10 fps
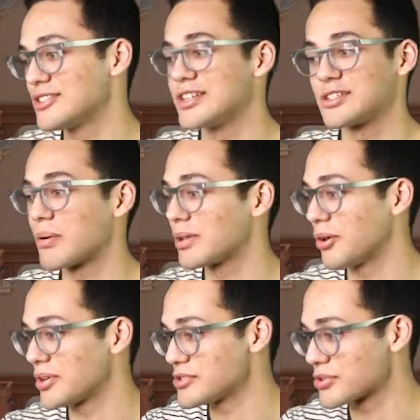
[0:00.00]
such a quick
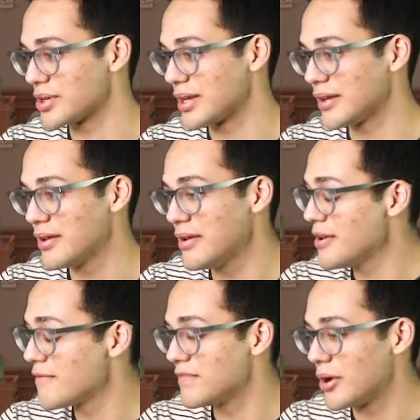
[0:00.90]
loading screen.
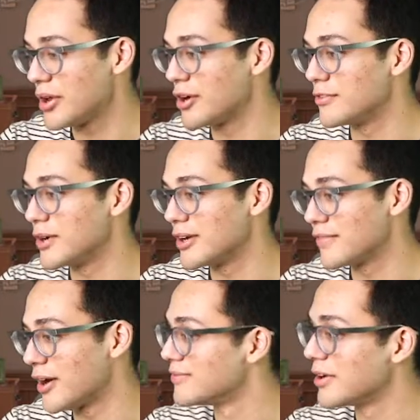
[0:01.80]
Very good, very
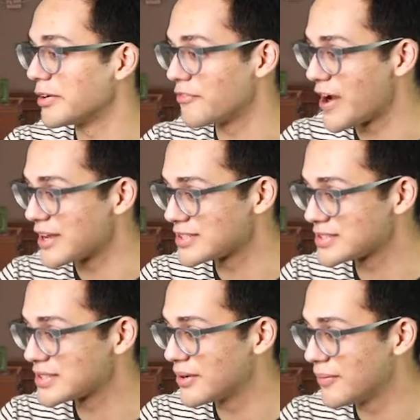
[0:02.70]
fun, very fresh.
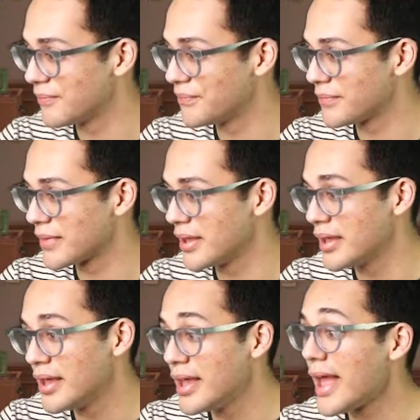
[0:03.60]

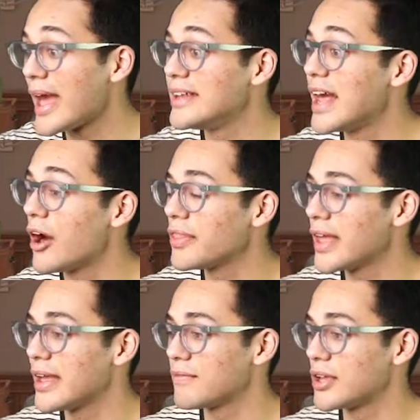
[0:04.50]
And now
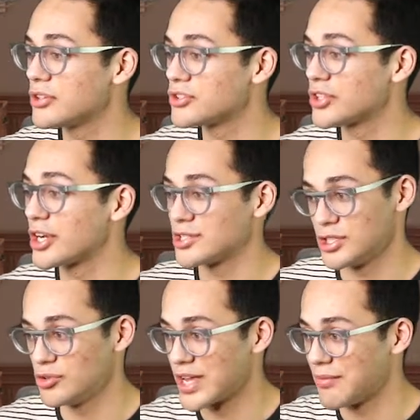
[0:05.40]
they've inserted a
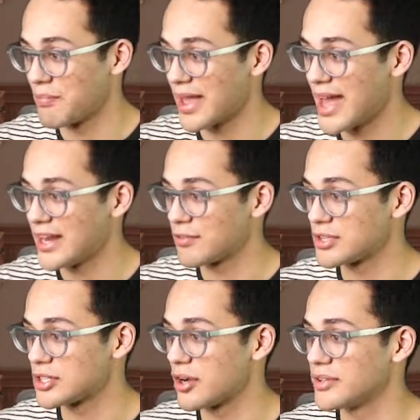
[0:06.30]
new gaming mechanic,
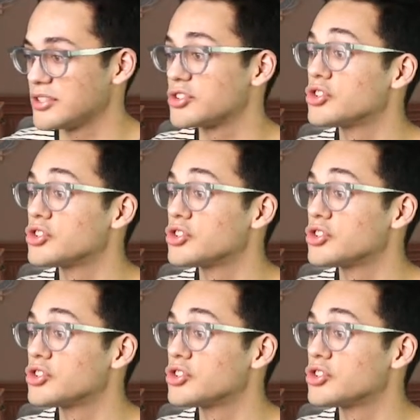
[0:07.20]
which are these